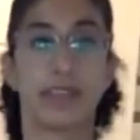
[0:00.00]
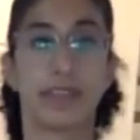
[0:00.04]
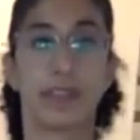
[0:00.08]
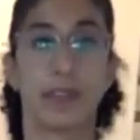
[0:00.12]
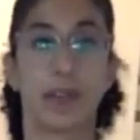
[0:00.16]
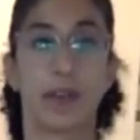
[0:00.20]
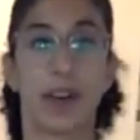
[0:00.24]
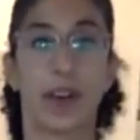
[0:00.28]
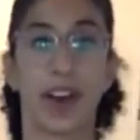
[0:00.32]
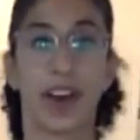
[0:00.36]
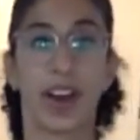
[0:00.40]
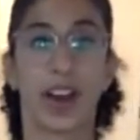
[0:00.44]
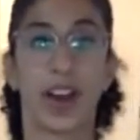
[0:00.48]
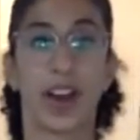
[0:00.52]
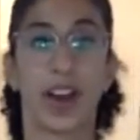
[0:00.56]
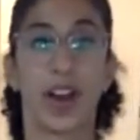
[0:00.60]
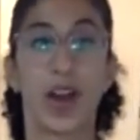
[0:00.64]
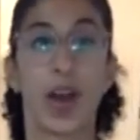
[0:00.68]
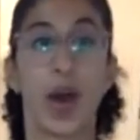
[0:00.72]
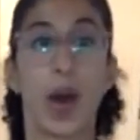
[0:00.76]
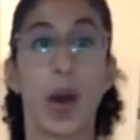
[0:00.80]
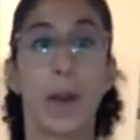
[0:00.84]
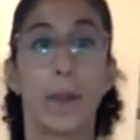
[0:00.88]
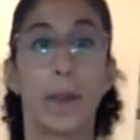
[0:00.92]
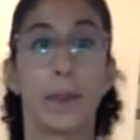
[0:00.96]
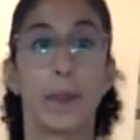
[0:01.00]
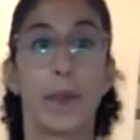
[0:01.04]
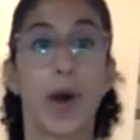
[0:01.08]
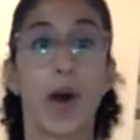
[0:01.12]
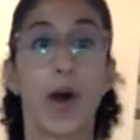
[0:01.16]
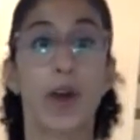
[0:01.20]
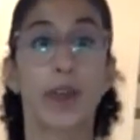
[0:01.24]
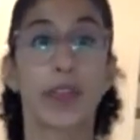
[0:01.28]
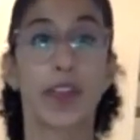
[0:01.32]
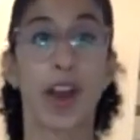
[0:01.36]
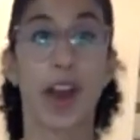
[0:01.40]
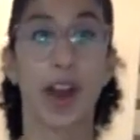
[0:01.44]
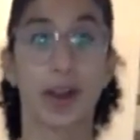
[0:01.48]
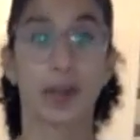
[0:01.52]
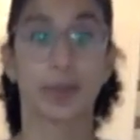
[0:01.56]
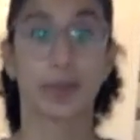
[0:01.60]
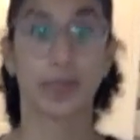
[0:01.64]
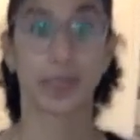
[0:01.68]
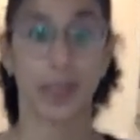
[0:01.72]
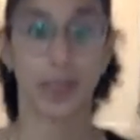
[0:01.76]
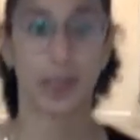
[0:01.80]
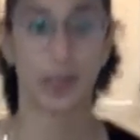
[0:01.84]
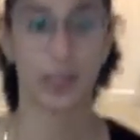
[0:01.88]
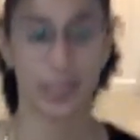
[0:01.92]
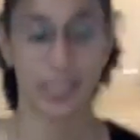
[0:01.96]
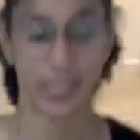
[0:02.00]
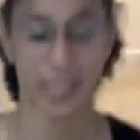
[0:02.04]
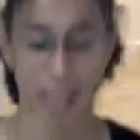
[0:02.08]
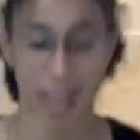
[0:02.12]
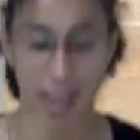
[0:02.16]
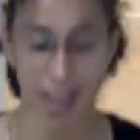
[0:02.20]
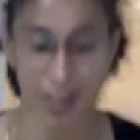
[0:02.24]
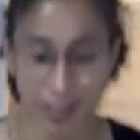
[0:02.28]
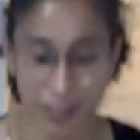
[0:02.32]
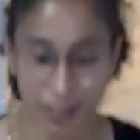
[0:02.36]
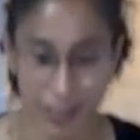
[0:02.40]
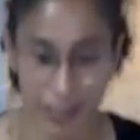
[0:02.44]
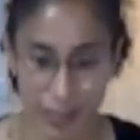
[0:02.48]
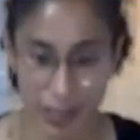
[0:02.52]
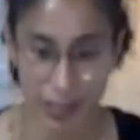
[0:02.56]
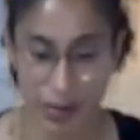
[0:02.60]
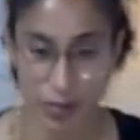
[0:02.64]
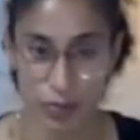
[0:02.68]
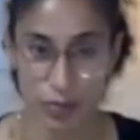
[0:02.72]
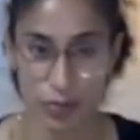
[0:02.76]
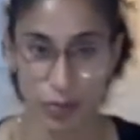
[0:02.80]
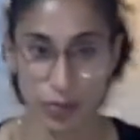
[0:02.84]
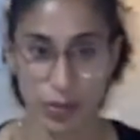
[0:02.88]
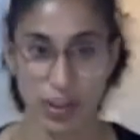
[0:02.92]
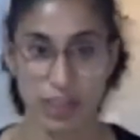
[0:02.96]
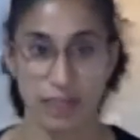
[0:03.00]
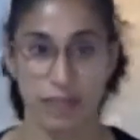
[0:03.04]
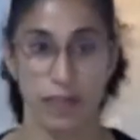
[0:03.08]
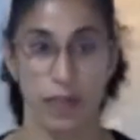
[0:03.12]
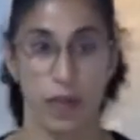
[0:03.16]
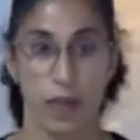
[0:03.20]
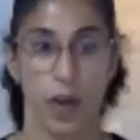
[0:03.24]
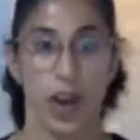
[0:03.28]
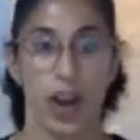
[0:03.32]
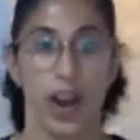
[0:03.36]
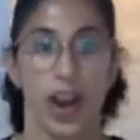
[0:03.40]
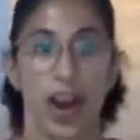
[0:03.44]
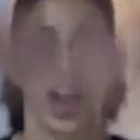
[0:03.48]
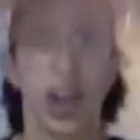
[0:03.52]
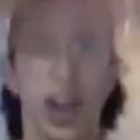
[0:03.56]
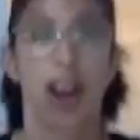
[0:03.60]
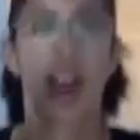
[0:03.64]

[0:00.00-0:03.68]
four, both arms go down, two, three, four,